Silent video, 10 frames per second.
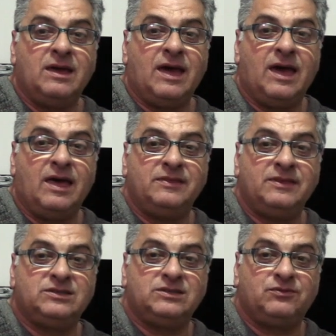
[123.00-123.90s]

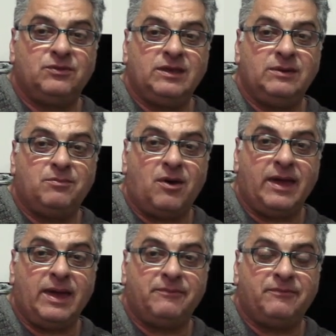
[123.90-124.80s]
This is for the
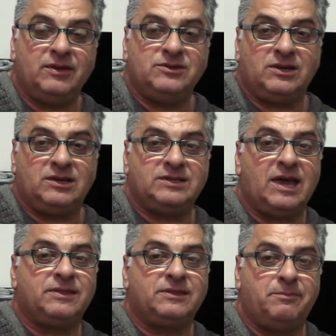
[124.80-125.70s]
biamp feature, because
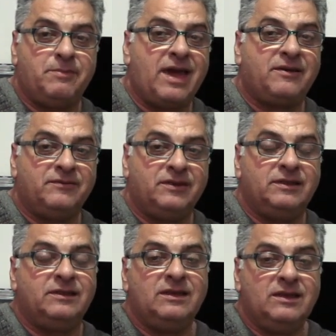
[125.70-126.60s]
out the back of
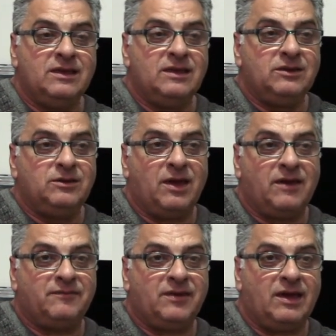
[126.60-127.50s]
it you
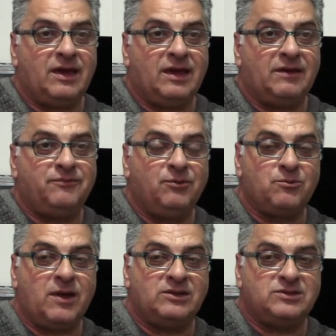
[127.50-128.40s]
have a full
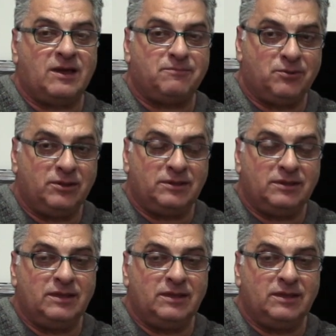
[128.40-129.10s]
range output,